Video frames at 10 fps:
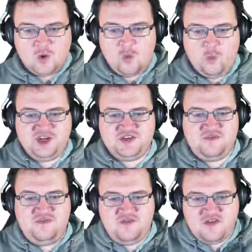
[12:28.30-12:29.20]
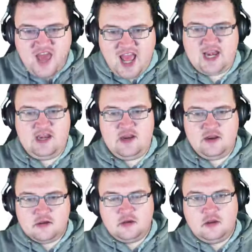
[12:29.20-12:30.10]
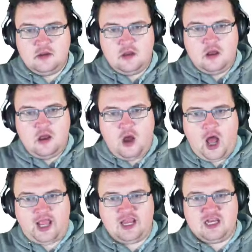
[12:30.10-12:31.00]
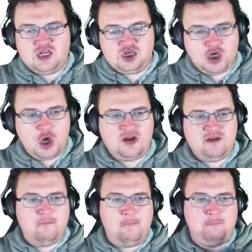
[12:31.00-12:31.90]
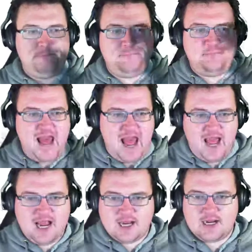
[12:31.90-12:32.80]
which then I can turn it back.